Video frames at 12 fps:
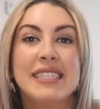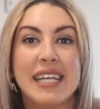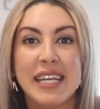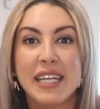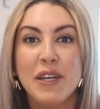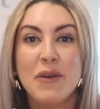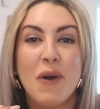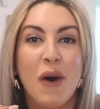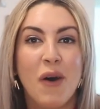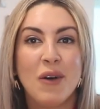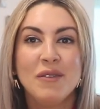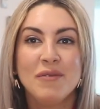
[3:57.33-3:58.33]
Thank you
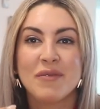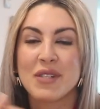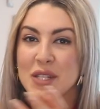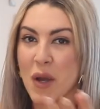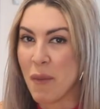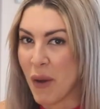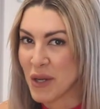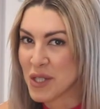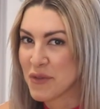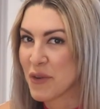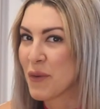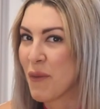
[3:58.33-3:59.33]
all so much for